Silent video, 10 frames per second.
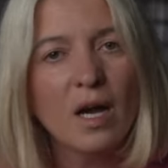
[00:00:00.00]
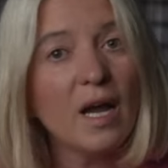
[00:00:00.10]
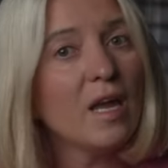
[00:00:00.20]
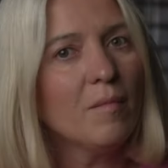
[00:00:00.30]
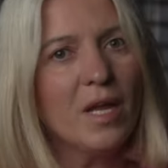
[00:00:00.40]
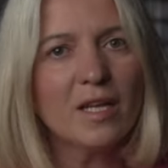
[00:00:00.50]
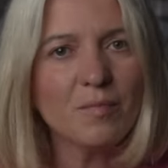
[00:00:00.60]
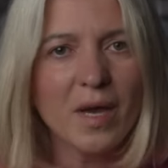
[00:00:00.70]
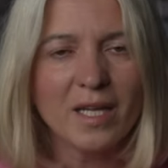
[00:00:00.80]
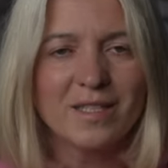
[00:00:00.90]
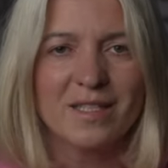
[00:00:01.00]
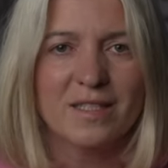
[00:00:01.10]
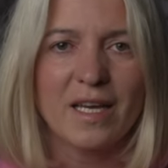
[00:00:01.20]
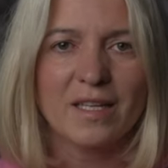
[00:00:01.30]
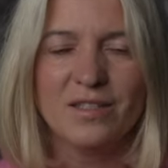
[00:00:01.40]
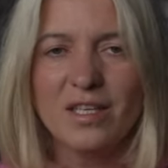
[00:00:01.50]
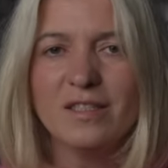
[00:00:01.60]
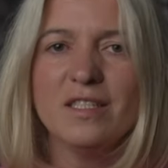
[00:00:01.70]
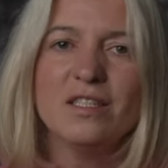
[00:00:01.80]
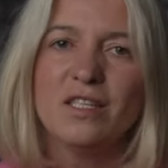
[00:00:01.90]
I am not mad at Zed.
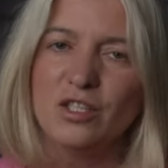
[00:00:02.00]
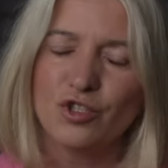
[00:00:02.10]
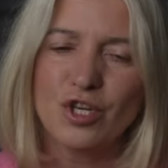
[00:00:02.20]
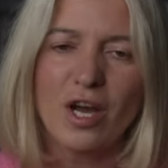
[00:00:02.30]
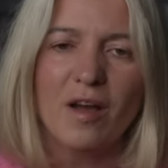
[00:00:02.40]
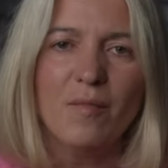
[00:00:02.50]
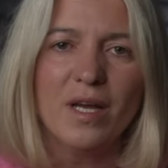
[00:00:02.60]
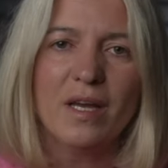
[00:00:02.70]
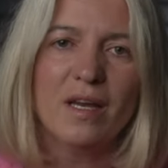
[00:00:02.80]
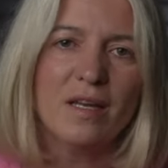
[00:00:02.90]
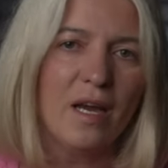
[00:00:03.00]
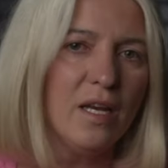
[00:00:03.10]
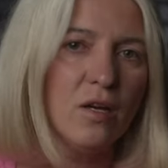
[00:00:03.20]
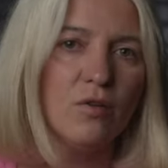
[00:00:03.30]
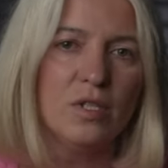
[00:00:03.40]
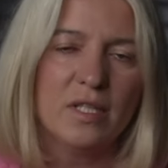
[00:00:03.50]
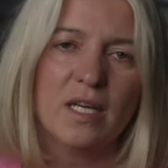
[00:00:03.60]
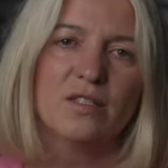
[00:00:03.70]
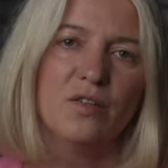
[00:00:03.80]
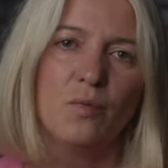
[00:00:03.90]
Zed did his job, and I know that
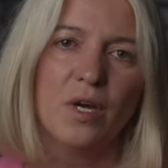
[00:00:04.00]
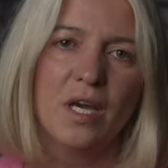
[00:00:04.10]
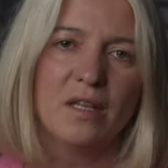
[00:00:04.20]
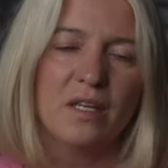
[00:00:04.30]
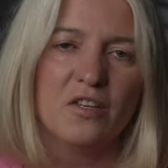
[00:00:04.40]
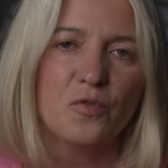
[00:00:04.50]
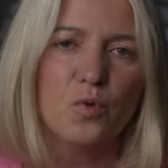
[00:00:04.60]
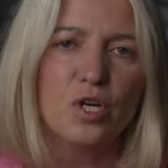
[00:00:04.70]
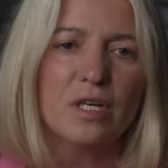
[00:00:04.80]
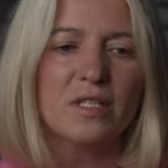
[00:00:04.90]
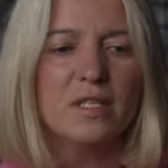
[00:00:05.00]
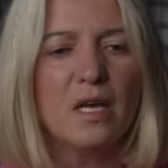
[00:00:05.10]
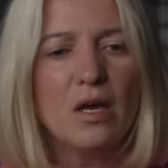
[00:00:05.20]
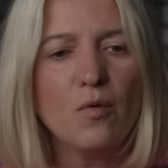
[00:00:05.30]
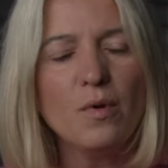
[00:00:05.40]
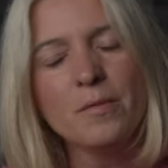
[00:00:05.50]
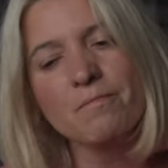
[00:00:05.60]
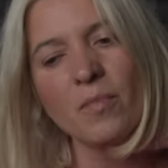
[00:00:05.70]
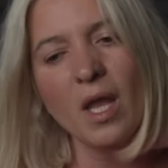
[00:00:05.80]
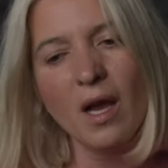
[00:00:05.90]
that's the way things work, so
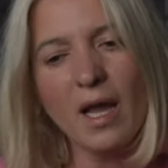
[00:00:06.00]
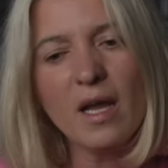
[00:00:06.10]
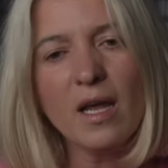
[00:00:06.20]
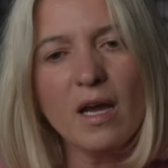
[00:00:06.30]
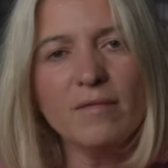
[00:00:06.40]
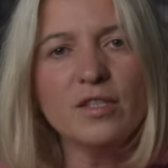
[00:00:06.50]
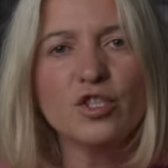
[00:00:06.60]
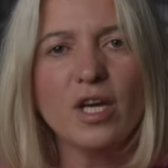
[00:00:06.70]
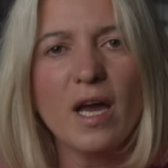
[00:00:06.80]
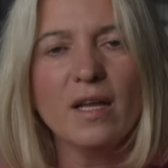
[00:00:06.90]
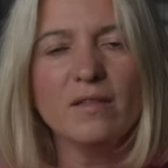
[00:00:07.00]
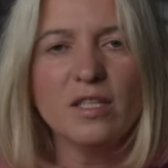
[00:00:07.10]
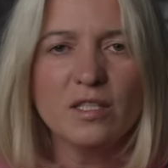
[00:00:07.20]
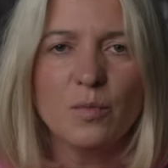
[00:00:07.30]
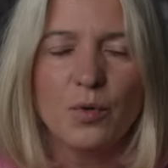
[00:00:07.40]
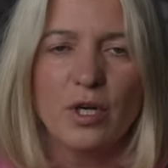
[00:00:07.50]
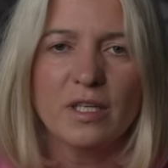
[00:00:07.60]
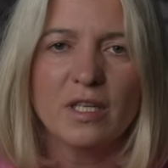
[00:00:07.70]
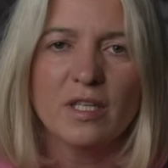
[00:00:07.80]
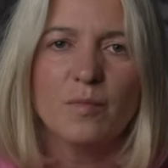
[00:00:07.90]
I got off the chat
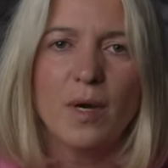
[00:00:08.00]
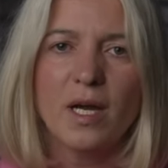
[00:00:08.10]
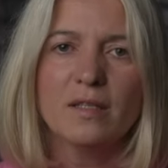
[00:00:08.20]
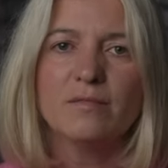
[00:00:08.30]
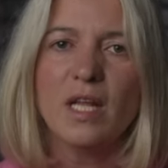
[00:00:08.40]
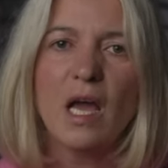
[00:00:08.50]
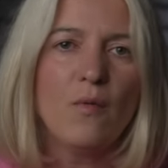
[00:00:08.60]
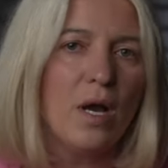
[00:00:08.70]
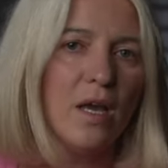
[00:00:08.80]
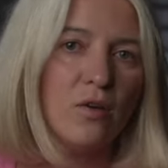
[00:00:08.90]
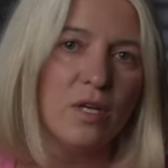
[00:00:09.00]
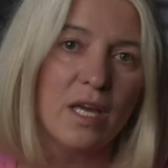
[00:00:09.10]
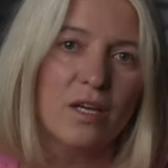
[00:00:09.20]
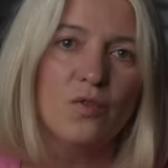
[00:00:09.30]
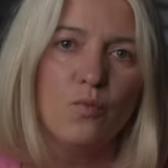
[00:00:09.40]
disappointed, but now I only had